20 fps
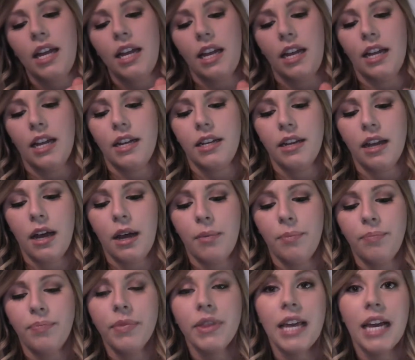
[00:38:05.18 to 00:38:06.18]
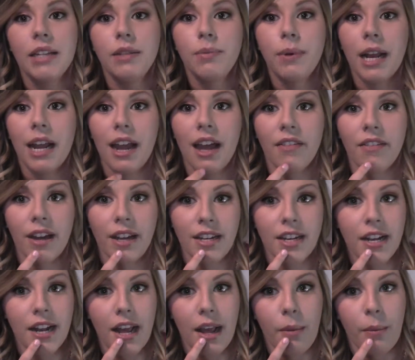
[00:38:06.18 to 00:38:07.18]
And that's what I have on
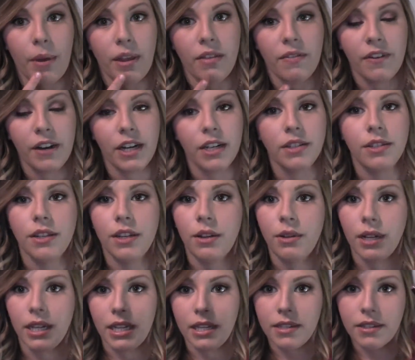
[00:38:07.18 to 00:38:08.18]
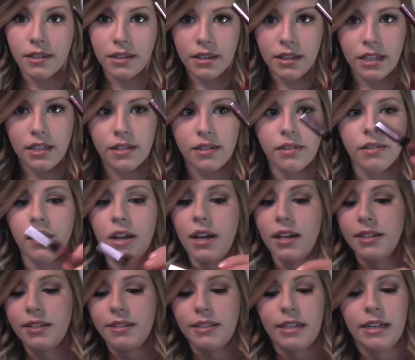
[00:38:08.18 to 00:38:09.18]
today with Ferris Nude, is this
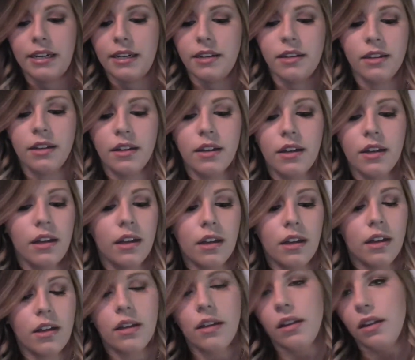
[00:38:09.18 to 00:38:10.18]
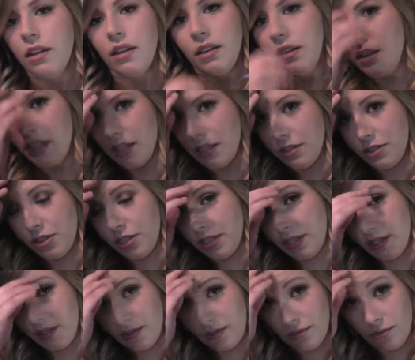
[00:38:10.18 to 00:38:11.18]
gloss, and
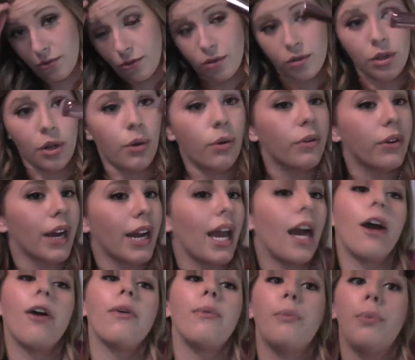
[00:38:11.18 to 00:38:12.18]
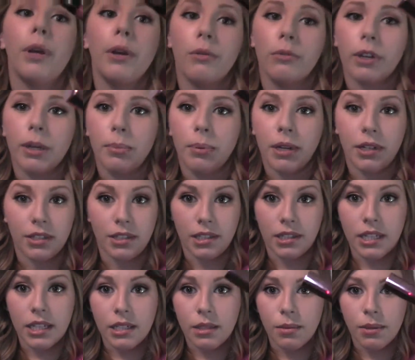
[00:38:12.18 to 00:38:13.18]
just so great. I will repurchase
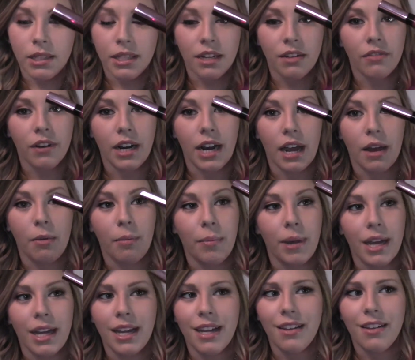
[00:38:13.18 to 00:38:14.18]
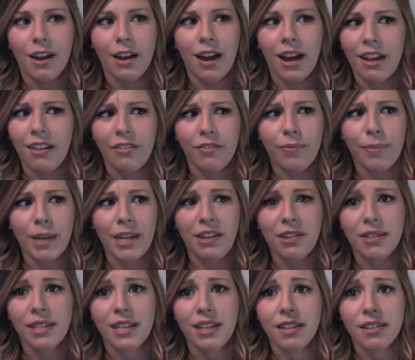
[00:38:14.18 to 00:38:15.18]
this once I run out, but I've been
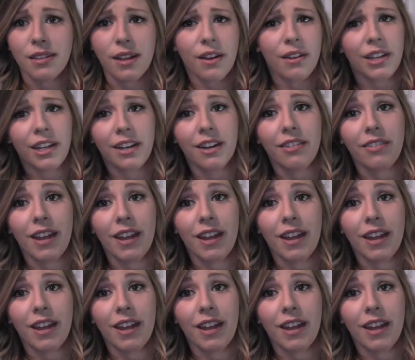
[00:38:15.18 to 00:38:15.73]
using this all year.